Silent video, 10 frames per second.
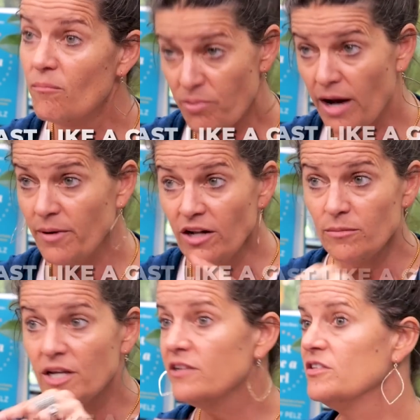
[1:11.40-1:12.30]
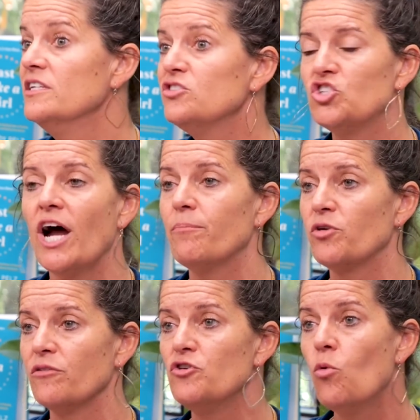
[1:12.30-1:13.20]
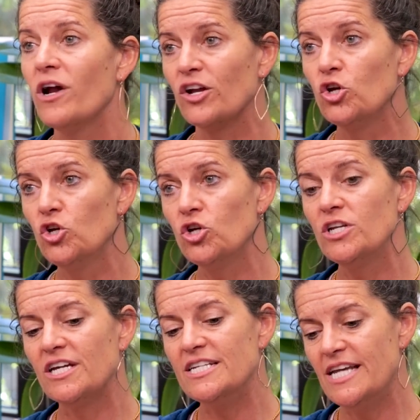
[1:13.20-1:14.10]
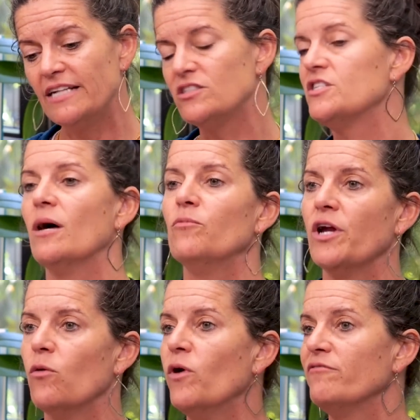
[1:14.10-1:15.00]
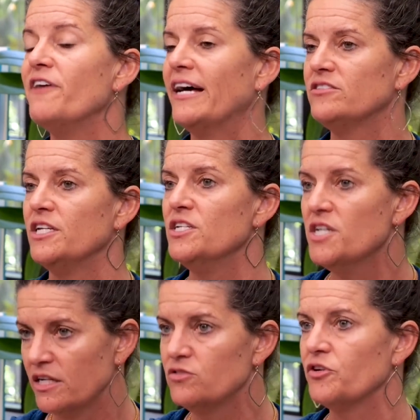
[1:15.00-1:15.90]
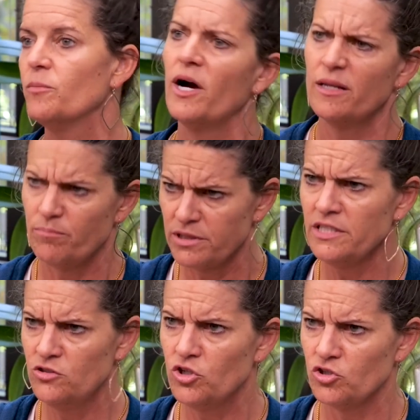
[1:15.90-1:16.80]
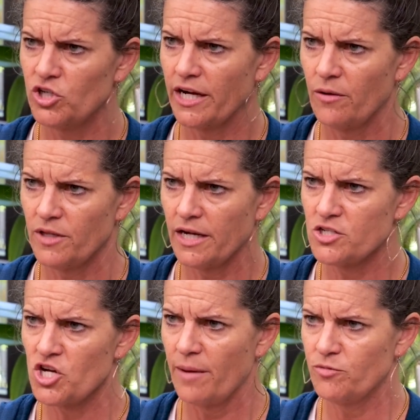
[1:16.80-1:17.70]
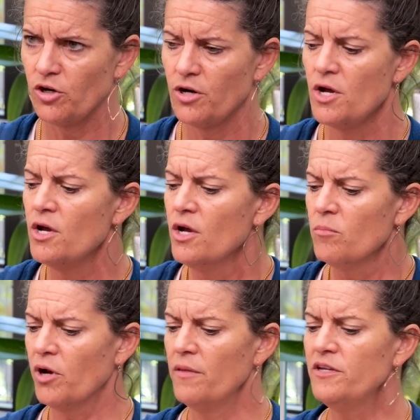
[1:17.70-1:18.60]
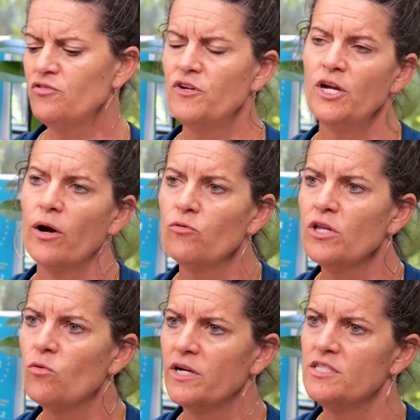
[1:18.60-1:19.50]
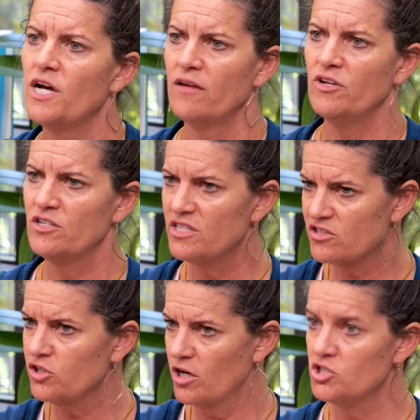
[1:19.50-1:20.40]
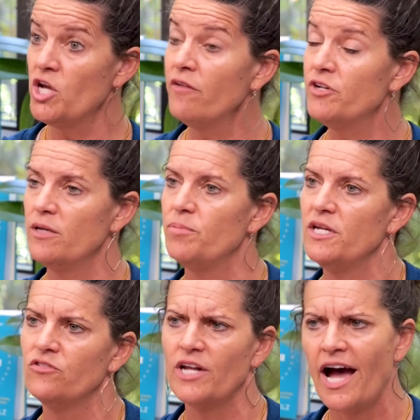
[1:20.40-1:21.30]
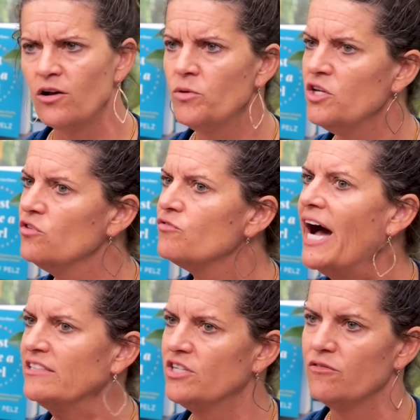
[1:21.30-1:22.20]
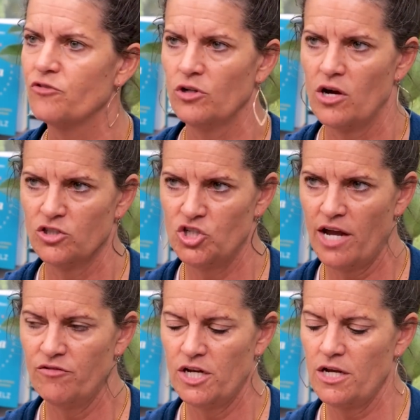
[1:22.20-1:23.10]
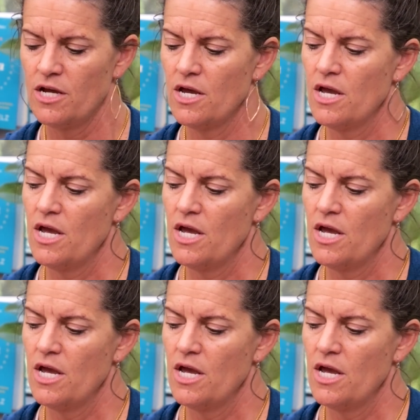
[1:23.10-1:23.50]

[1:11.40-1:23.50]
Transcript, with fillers: primarily because of this chapter. If you want a good condensed summary on what fasting does for your body, please go check out that chapter. But on this video, I really want to dive into this longevity piece and how do we use fasting for longevity?